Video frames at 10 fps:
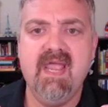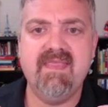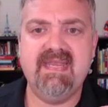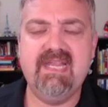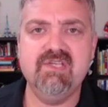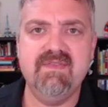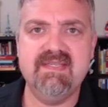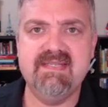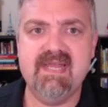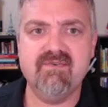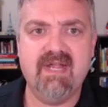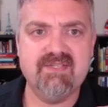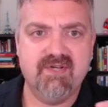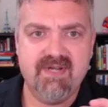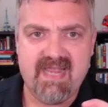and then each of these
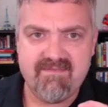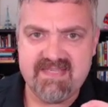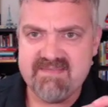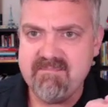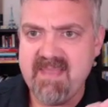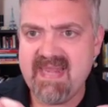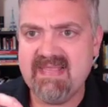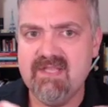dendrites are going to have these many